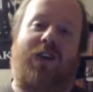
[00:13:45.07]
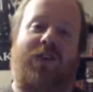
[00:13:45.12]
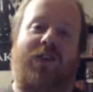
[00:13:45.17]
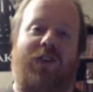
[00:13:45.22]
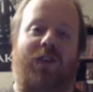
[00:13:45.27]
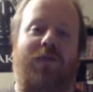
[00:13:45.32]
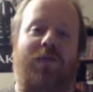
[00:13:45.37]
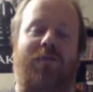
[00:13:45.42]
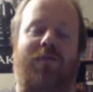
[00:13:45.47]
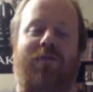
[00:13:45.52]

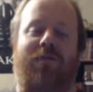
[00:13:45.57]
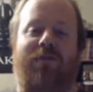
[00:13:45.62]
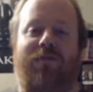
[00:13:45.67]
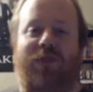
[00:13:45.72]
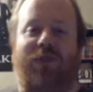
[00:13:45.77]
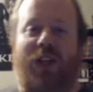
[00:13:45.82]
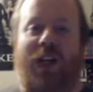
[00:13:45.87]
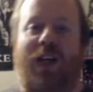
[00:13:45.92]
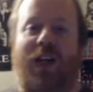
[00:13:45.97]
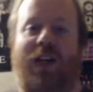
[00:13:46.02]
group,
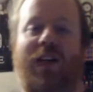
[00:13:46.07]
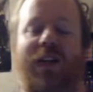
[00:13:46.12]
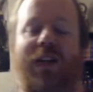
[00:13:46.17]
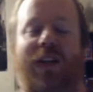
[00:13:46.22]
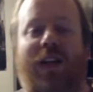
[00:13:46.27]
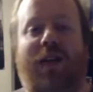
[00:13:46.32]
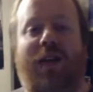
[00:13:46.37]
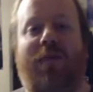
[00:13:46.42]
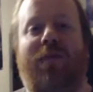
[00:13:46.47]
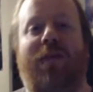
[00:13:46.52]
John and
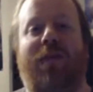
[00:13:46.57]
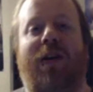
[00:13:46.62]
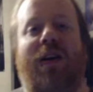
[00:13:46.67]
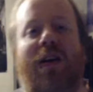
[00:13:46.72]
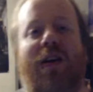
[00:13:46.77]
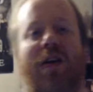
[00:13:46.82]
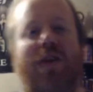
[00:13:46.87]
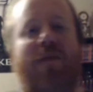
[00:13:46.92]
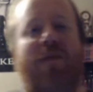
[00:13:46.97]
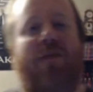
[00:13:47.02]
them,
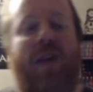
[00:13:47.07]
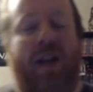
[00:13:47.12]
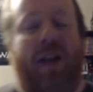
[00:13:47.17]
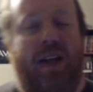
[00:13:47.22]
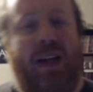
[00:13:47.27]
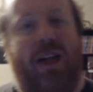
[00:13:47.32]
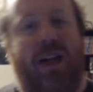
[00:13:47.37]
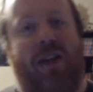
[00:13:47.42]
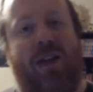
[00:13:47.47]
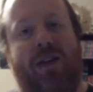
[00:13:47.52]

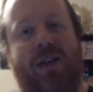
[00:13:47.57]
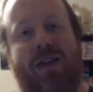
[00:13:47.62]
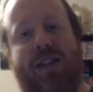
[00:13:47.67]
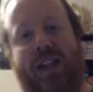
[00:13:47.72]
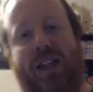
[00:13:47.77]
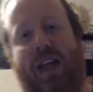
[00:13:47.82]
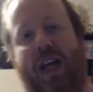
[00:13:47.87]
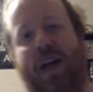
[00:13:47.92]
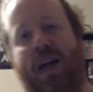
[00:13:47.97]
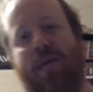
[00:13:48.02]
finally get close
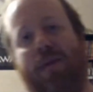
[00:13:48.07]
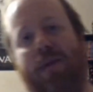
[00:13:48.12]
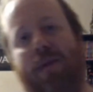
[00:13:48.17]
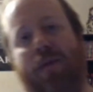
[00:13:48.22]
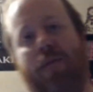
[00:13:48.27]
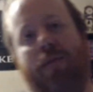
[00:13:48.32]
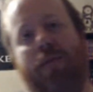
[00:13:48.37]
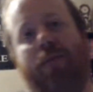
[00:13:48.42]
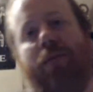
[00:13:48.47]
to Campbell.